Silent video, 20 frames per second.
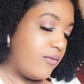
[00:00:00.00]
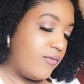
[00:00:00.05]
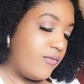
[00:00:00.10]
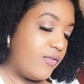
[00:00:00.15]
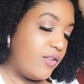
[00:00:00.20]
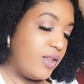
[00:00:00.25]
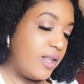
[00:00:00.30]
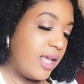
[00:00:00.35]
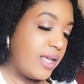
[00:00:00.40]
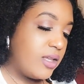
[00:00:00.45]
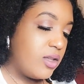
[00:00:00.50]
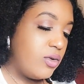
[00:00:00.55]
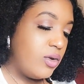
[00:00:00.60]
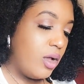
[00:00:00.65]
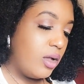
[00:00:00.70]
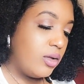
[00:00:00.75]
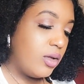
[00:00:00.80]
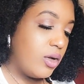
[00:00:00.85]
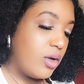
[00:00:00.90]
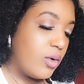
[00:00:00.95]
Feel like you
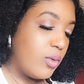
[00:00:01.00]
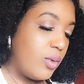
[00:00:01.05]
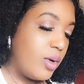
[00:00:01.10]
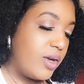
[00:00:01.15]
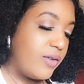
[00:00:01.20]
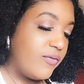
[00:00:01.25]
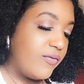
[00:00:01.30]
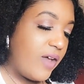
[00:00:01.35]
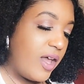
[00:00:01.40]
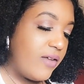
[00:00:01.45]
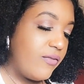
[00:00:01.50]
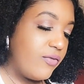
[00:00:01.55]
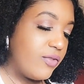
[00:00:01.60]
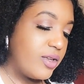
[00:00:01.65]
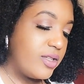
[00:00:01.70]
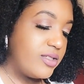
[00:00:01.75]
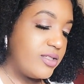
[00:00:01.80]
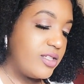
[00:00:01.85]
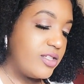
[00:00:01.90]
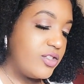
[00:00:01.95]
no longer want to fight
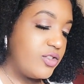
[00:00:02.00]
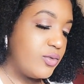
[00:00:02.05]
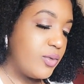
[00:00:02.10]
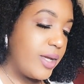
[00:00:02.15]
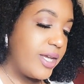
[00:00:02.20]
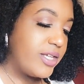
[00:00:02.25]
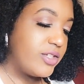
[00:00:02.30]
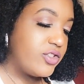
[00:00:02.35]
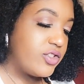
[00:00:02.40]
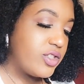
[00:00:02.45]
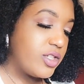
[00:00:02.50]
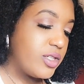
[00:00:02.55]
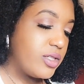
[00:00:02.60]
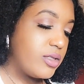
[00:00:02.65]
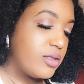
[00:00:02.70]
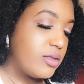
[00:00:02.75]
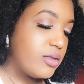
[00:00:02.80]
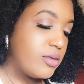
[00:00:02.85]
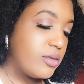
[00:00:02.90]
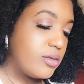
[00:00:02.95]
for this
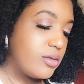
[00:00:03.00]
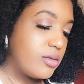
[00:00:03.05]
situation.